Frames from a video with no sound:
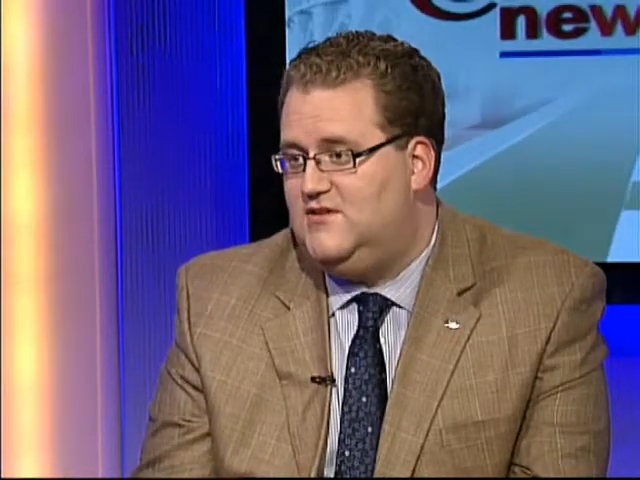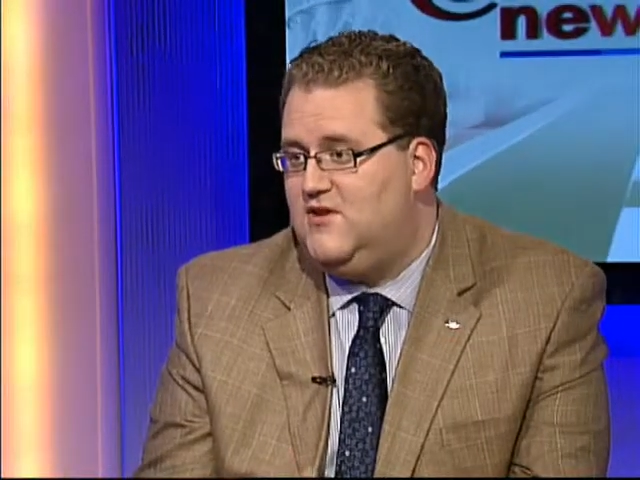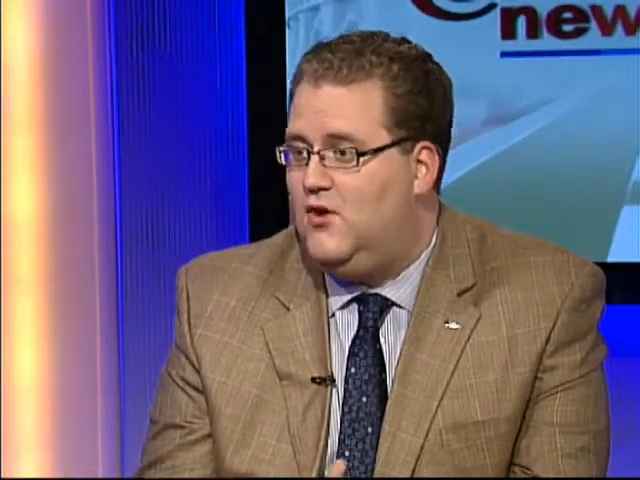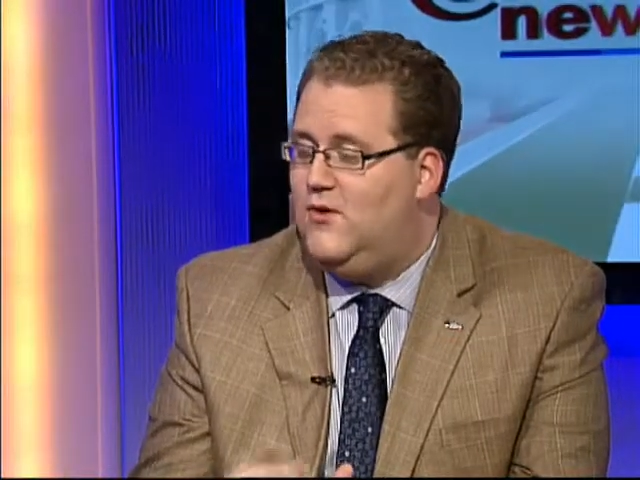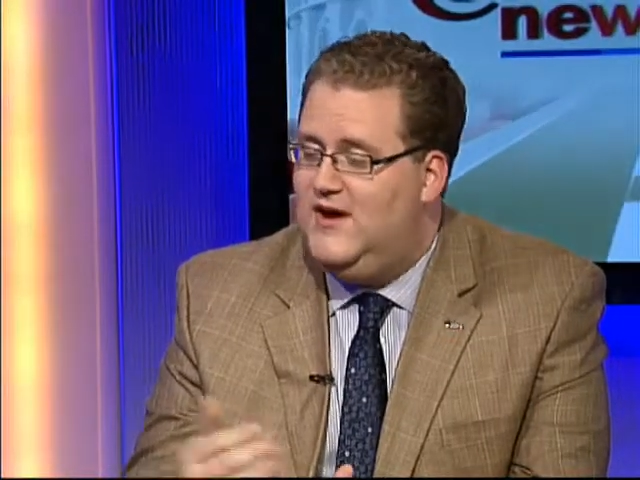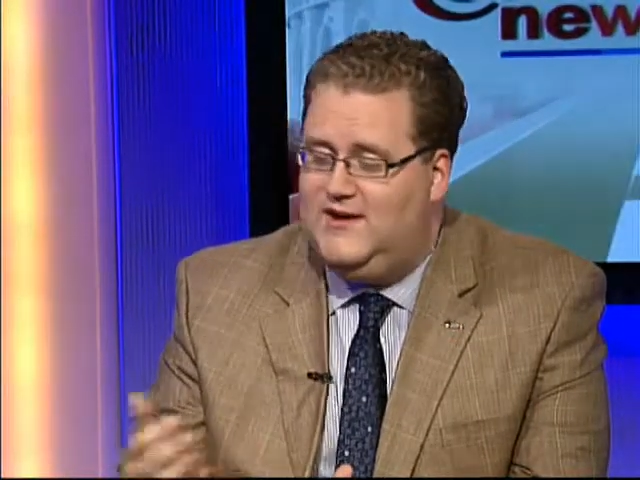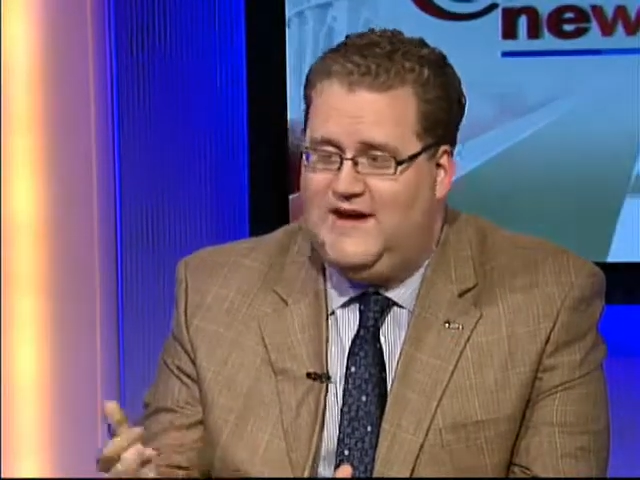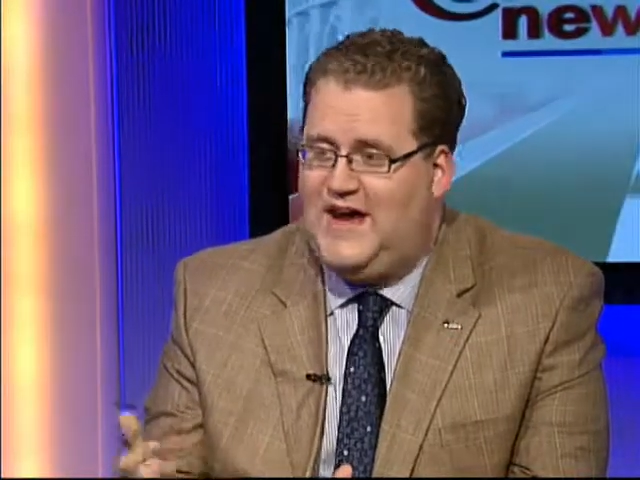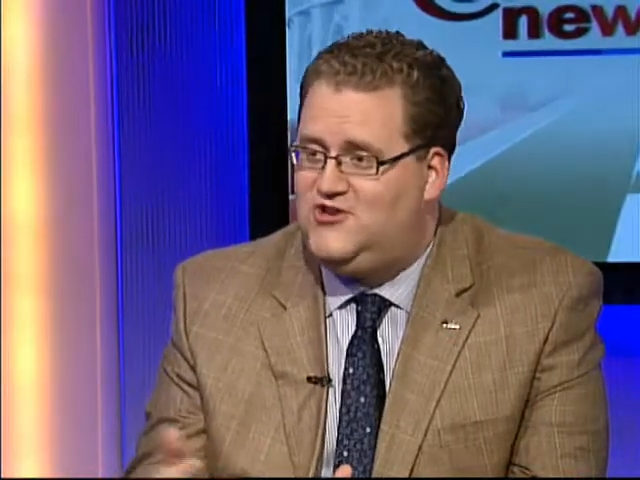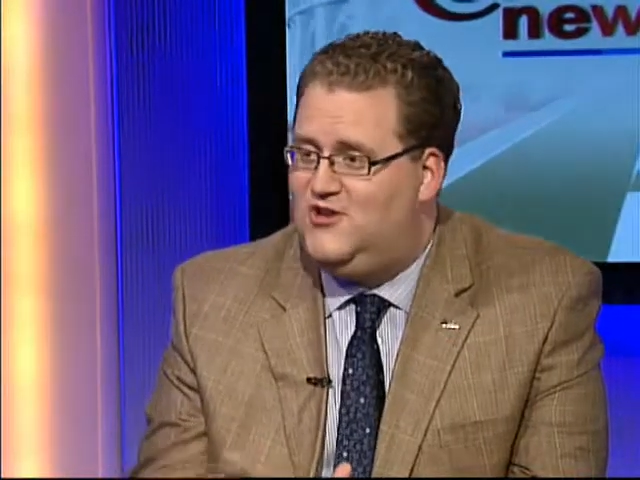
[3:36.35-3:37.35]
So
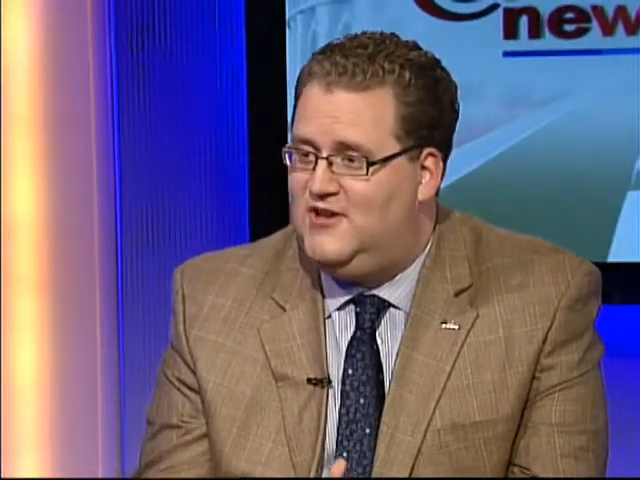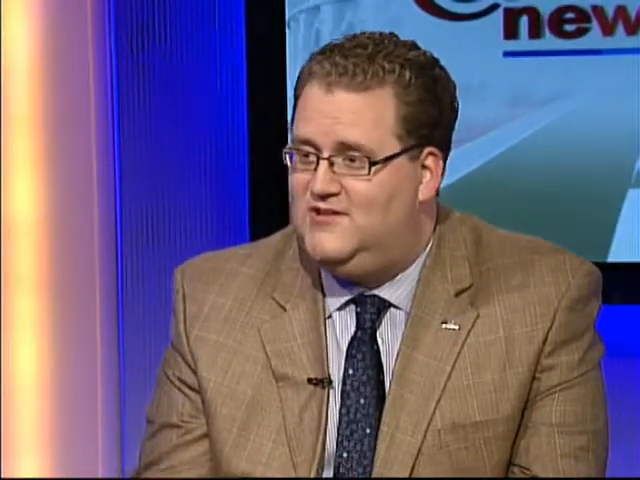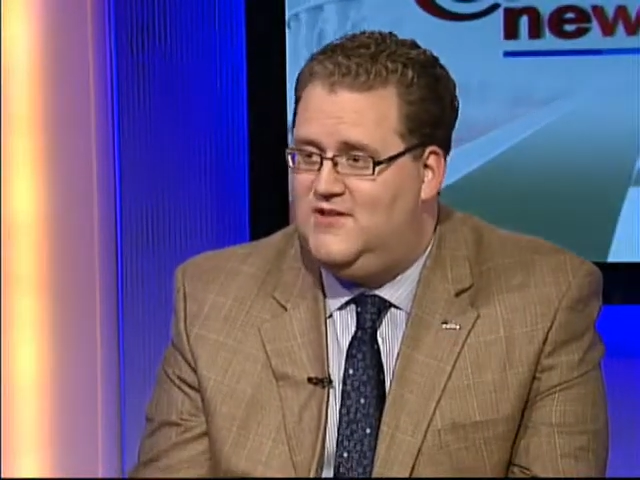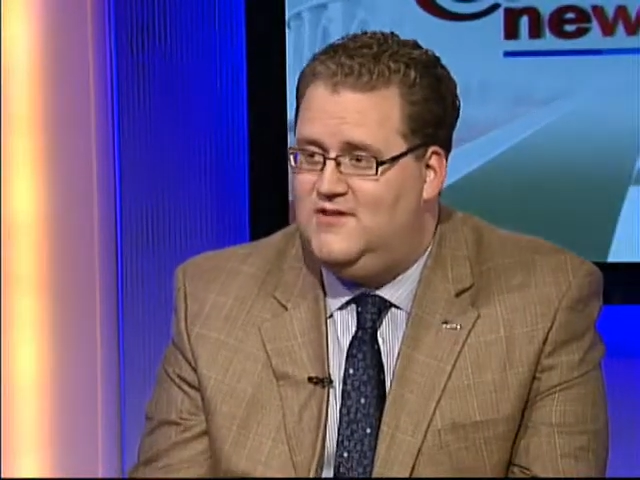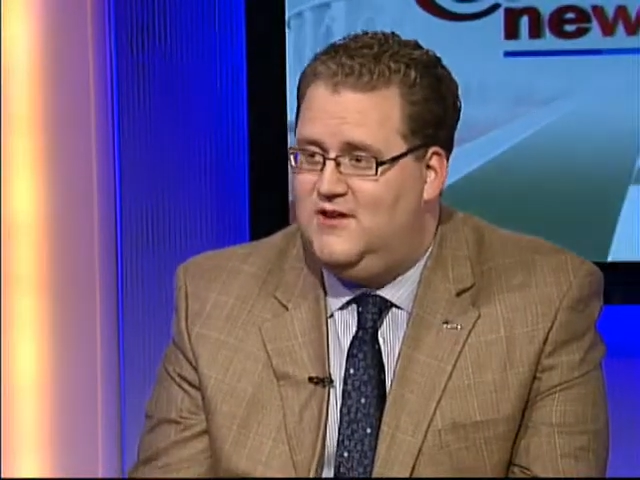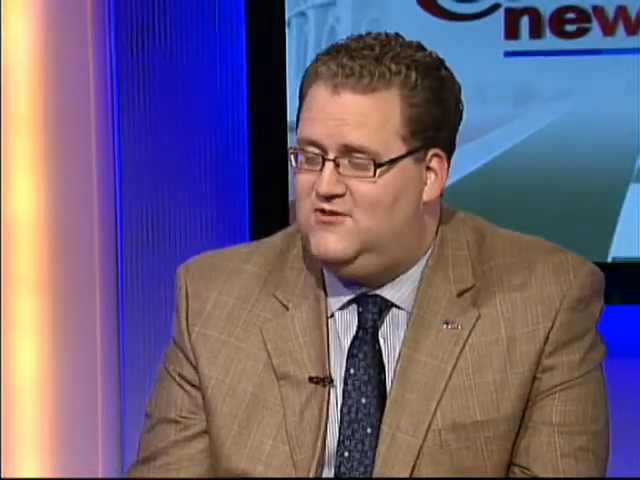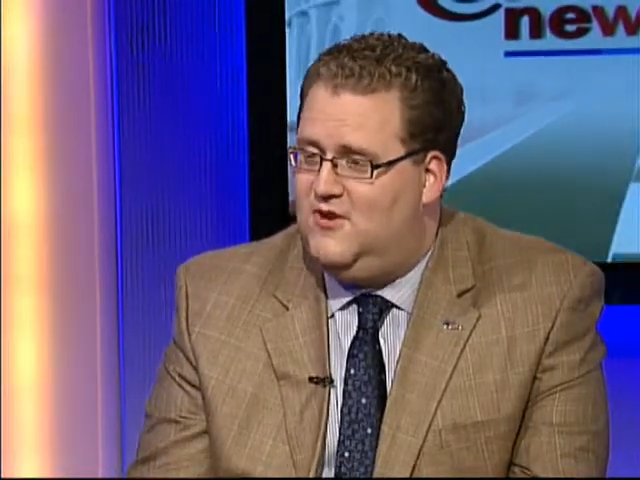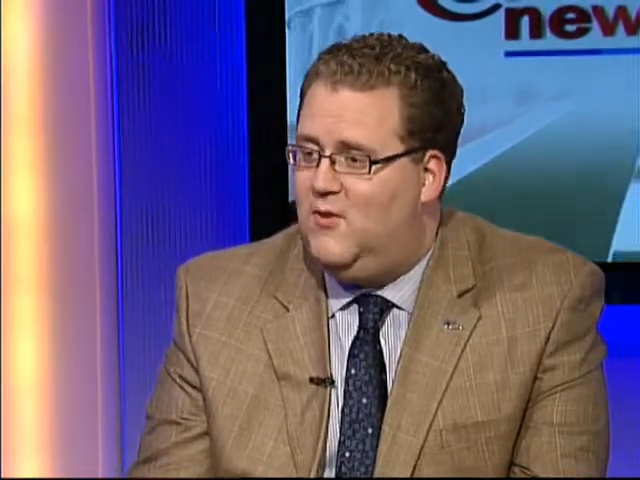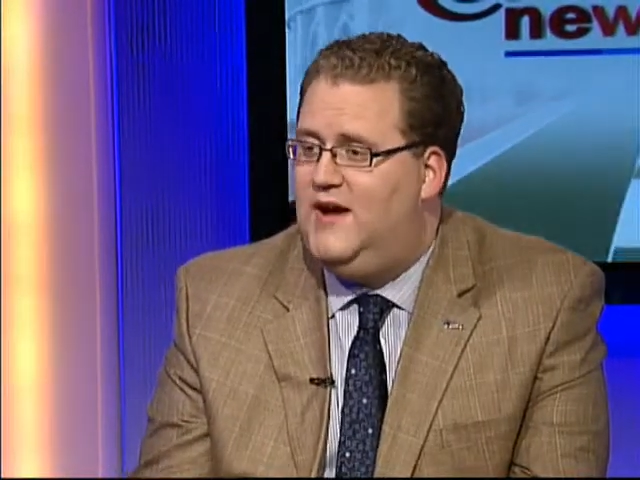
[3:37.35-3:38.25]
nationally, there's the